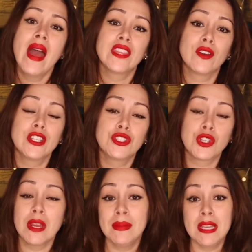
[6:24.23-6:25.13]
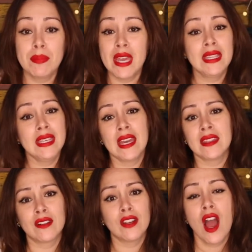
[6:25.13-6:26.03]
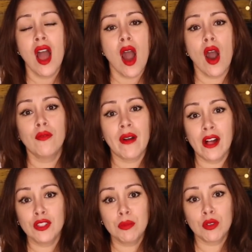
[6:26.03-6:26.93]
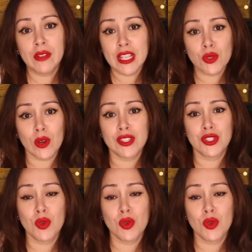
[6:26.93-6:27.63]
They're extremely picky, and they're a valuable resource